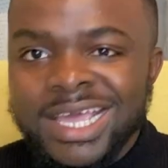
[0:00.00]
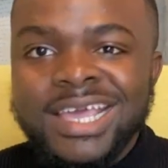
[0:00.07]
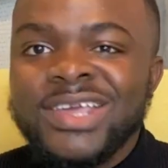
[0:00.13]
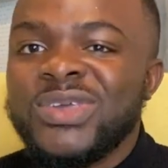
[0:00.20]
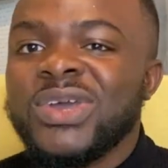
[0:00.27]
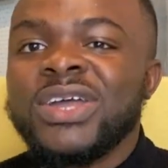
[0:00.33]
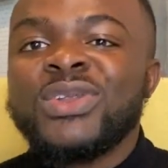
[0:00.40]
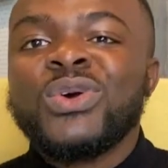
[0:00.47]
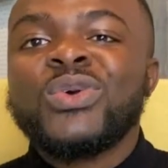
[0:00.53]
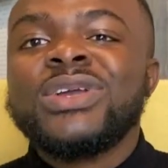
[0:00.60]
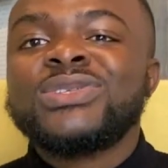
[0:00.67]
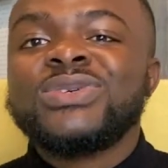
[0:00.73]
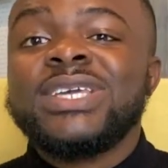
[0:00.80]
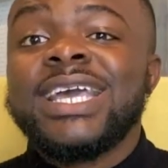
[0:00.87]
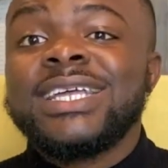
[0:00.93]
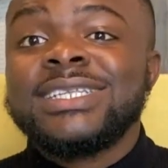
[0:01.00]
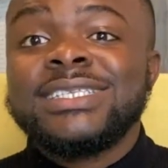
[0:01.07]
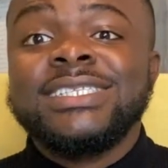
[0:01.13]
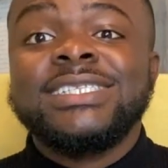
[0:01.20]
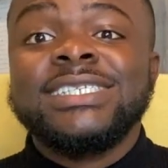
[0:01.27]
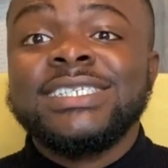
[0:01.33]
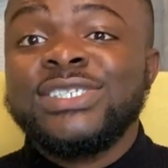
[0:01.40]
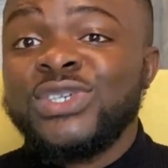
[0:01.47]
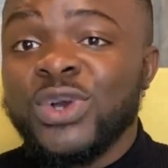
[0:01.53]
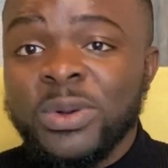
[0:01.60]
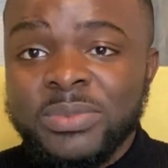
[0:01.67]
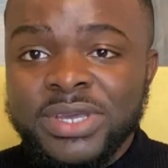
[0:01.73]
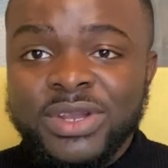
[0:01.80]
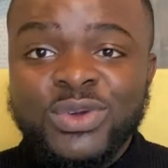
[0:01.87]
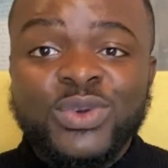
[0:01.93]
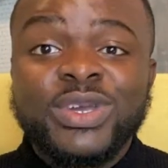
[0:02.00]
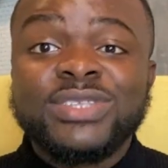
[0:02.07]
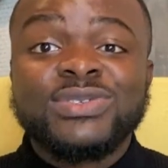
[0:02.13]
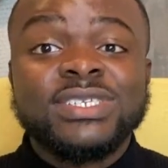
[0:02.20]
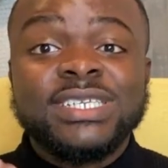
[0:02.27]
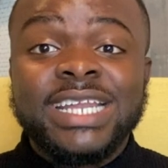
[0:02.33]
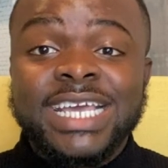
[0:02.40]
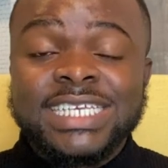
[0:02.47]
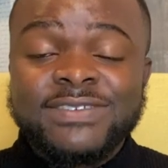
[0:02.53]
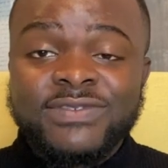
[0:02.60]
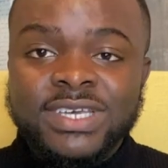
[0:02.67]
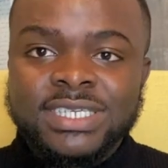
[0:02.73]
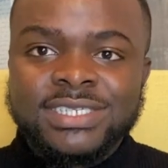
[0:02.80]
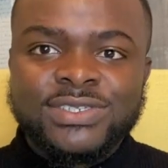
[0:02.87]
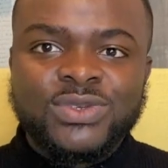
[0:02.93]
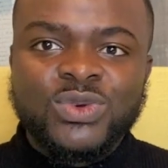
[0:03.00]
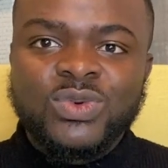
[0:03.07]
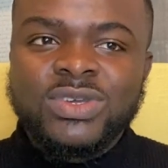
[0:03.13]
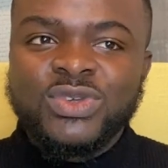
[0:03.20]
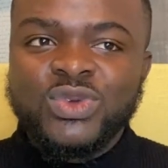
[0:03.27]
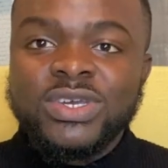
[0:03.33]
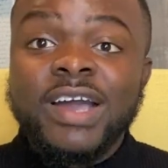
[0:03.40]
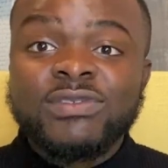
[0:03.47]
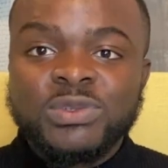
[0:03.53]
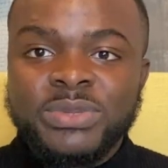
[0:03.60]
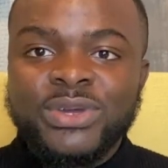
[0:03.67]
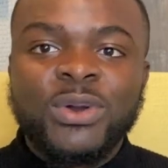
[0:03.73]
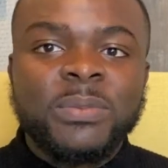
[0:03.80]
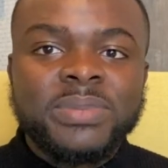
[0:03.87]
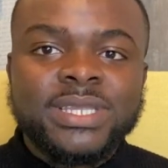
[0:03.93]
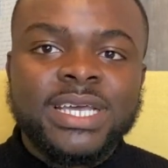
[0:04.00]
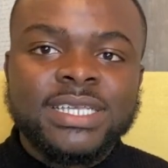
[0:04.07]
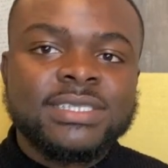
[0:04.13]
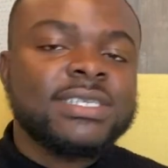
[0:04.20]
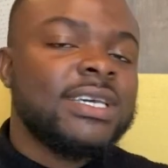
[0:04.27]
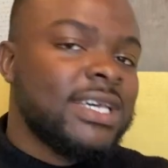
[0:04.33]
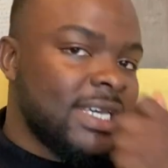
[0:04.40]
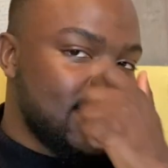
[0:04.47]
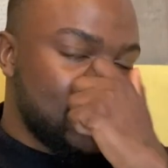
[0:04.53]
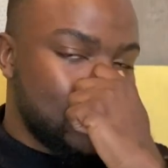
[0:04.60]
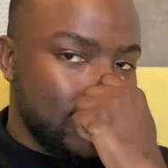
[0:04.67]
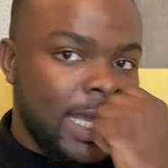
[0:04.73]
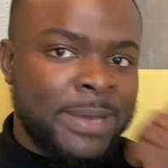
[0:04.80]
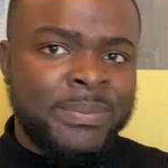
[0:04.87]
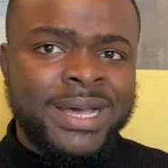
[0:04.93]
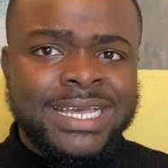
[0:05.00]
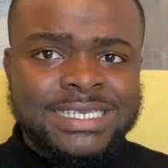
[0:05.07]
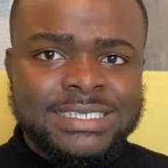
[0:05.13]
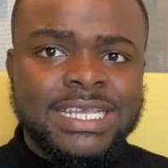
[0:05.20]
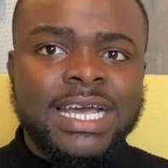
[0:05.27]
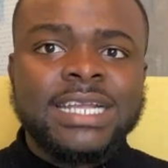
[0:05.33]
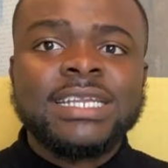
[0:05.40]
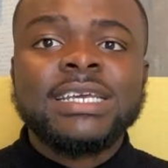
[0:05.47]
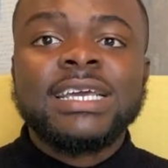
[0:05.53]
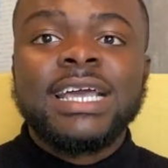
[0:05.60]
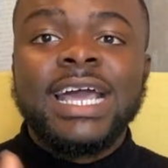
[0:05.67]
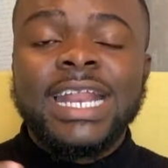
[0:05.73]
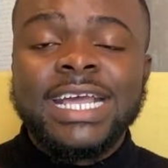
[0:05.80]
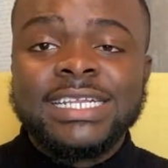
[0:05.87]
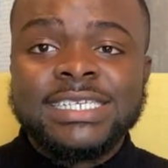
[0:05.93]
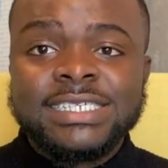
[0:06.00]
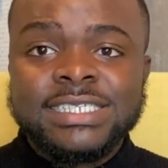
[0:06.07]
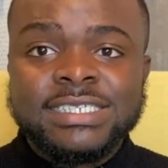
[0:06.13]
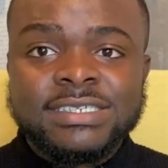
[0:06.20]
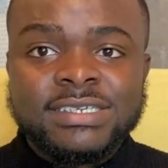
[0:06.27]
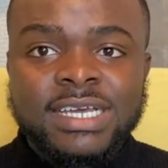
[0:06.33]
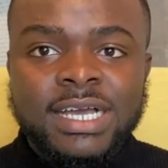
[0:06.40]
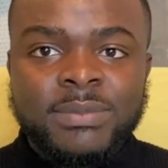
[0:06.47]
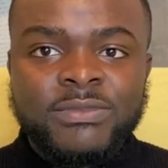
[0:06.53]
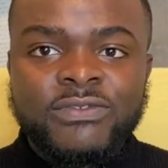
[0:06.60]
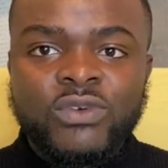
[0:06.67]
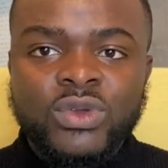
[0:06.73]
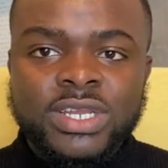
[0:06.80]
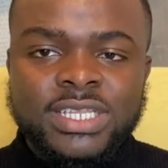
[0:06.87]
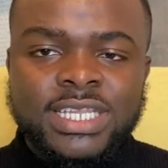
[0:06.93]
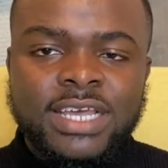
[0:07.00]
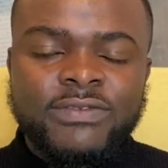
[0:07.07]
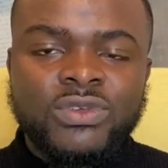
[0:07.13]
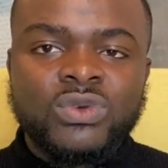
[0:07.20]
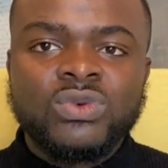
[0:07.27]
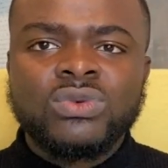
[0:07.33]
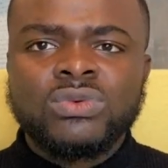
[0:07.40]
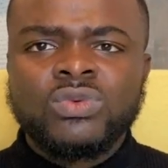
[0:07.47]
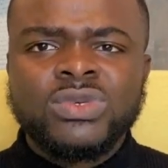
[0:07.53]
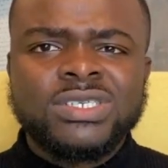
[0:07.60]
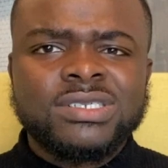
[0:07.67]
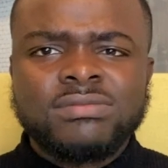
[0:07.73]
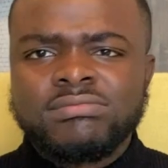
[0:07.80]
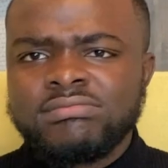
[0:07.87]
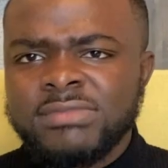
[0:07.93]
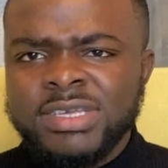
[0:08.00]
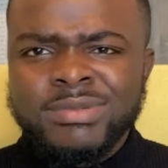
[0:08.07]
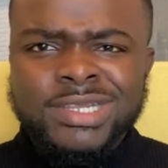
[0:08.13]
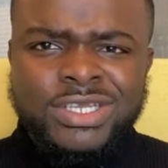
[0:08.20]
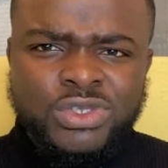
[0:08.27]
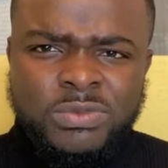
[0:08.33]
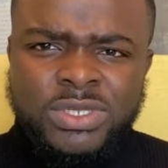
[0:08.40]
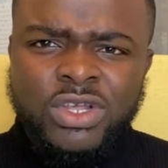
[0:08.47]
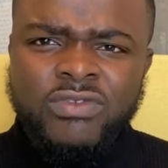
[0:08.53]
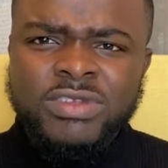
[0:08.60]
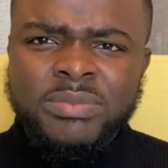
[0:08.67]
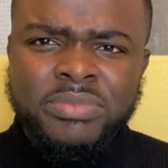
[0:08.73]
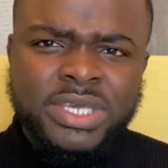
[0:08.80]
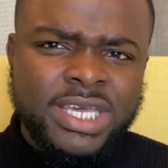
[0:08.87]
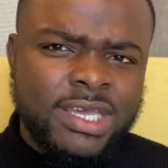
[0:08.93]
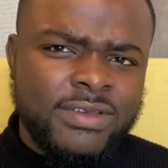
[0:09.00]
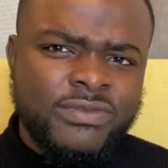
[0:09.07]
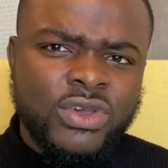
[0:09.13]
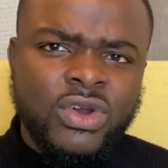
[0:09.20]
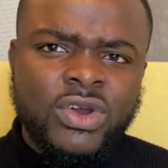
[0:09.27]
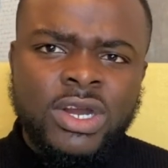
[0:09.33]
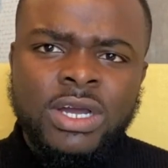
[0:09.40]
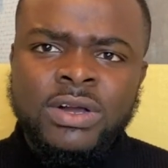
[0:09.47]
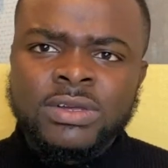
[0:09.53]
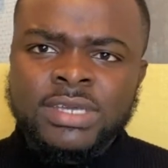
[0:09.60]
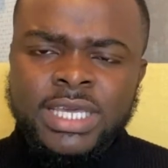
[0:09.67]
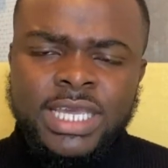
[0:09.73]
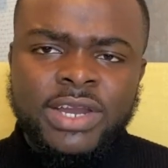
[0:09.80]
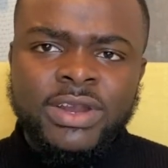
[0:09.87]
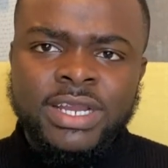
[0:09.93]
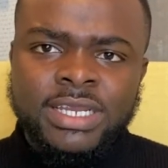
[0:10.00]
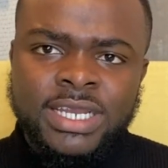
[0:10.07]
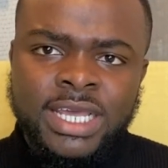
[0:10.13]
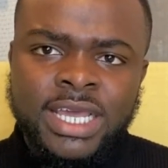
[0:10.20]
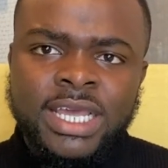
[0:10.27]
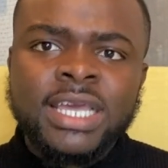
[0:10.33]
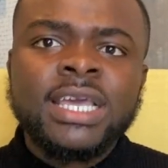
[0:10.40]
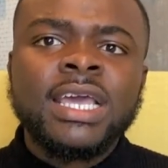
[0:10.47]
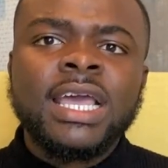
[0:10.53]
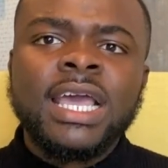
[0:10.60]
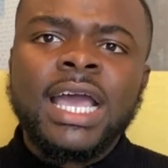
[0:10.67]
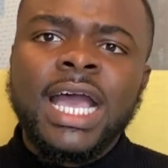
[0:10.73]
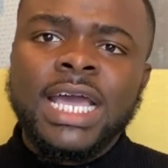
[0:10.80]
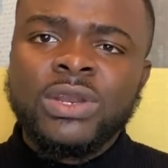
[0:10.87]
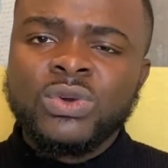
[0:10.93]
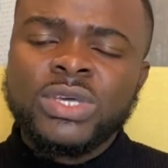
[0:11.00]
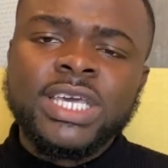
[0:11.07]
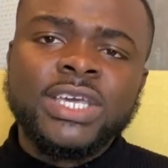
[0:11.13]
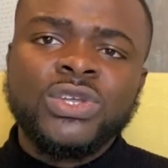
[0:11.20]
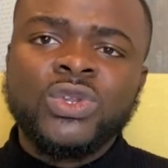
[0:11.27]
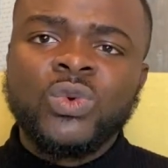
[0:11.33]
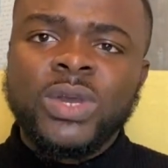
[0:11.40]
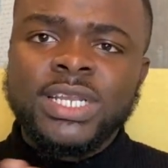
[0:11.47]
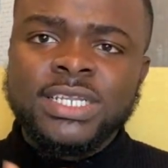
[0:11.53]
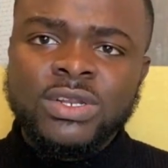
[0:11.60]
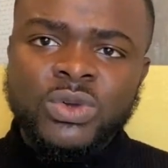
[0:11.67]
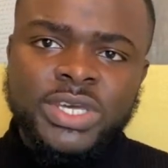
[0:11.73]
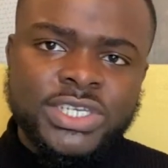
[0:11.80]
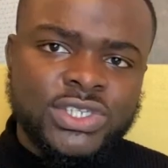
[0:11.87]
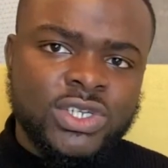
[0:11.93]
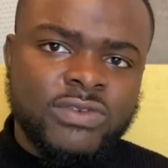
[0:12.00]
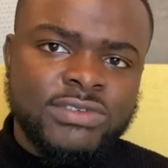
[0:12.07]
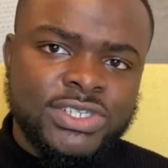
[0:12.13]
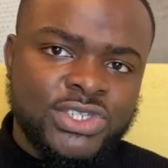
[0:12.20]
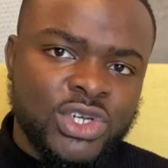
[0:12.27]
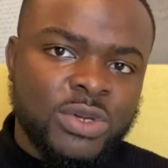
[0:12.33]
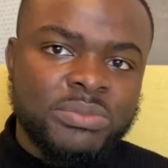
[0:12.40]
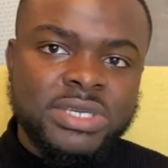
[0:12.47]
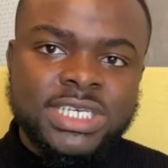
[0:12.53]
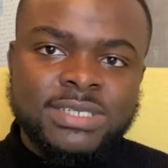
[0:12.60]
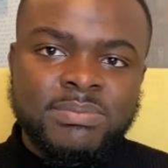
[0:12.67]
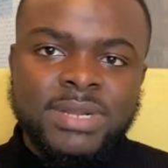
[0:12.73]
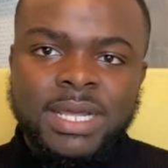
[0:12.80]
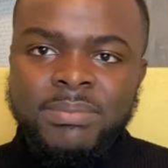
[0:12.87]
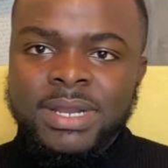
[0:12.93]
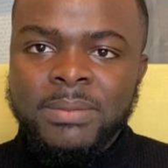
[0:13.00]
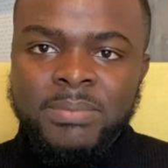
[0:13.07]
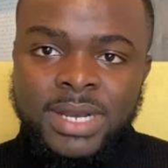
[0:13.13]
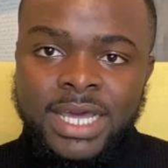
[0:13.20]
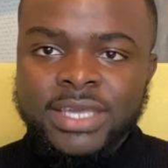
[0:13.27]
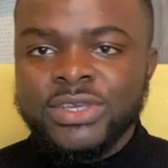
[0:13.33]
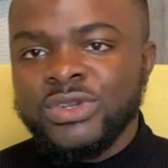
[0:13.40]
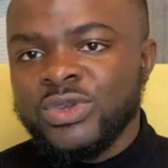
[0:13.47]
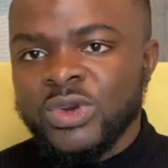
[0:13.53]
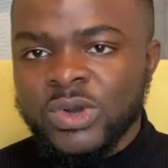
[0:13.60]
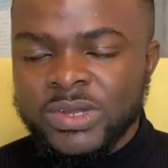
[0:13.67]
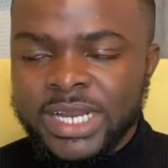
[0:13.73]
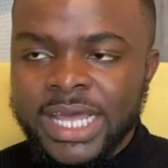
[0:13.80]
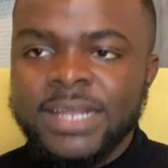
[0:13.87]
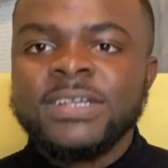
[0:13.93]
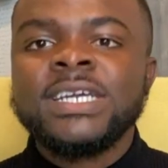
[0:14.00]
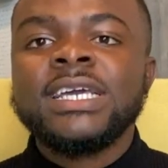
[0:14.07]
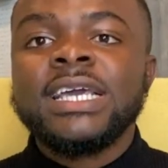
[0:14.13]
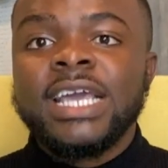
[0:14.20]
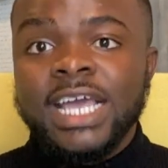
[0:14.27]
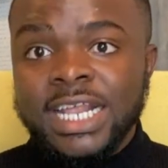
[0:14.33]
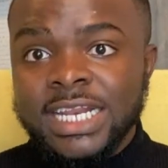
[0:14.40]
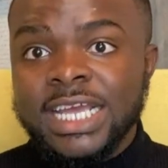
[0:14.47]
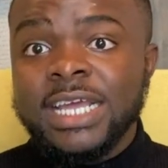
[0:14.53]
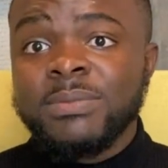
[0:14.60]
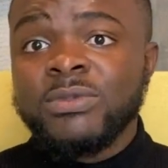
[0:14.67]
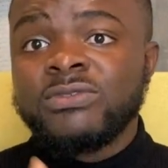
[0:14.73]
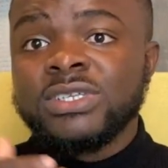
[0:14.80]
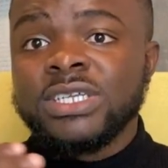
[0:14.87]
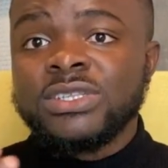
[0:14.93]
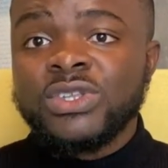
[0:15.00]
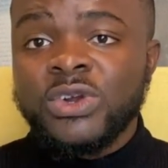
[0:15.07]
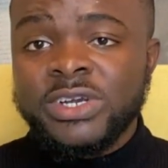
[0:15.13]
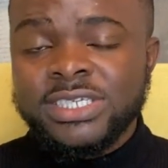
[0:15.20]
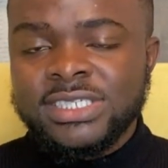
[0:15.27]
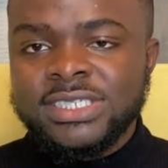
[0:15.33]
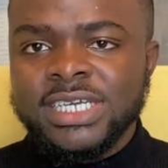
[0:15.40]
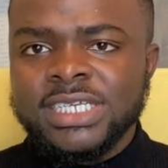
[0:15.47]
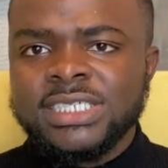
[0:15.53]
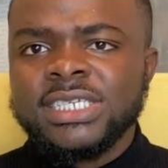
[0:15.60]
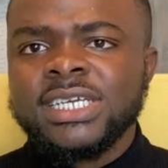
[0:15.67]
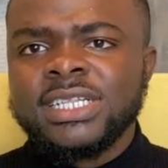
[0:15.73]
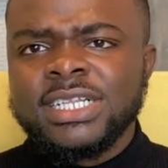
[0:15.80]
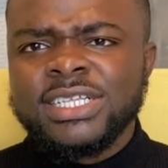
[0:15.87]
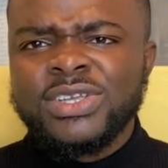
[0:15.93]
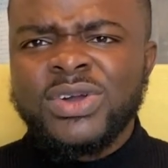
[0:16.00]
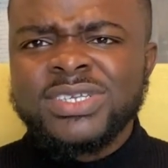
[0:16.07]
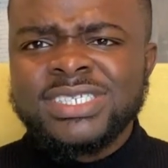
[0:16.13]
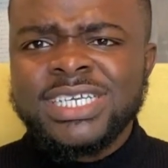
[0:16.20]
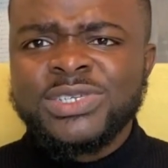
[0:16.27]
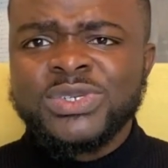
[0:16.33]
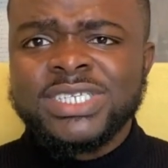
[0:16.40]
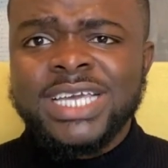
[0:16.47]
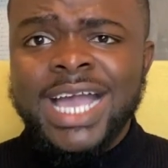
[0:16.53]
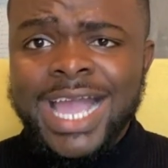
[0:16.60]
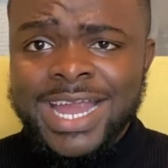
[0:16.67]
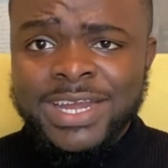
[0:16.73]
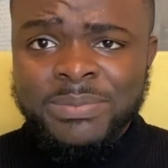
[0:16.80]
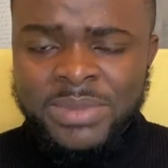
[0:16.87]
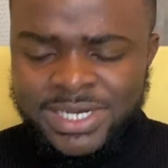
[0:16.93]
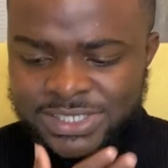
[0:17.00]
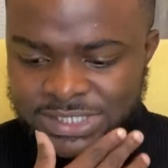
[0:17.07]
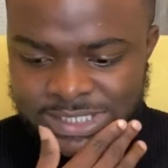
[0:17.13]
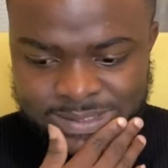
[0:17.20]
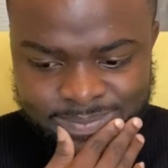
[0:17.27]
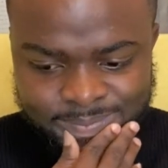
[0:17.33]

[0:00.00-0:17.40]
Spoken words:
You are not going to get the job. You're not going to the next phase. So you have to be competent. So yeah, I passed that and I did the phone interview, which a little bit of the behavioral here and there. And okay, you know where the location of the job is, blah, blah, blah, you know all that. And then moved to the third stage. The third stage was the hiring manager.